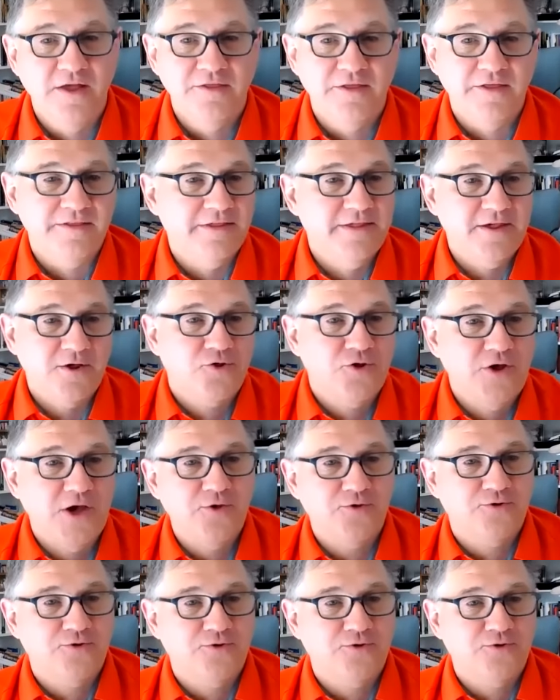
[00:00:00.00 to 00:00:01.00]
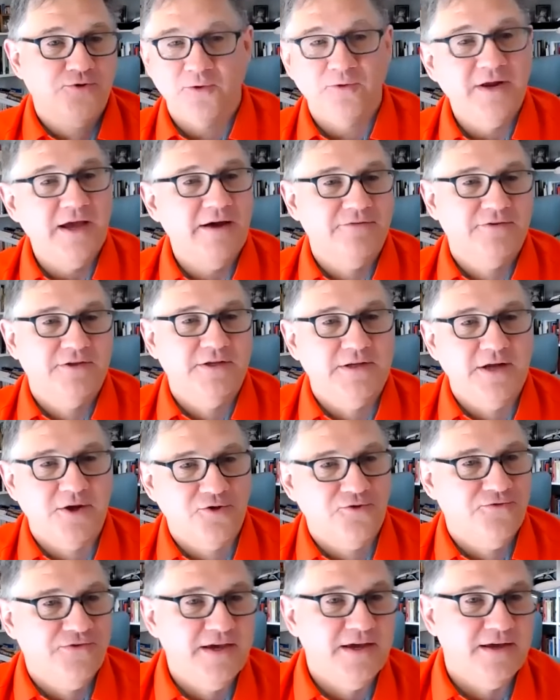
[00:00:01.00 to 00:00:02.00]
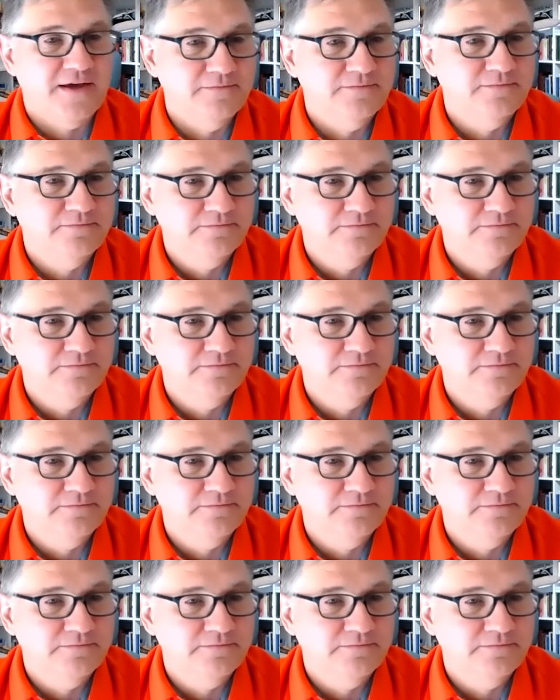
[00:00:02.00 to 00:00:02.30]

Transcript: then these exchange groups don't have to touch fiat.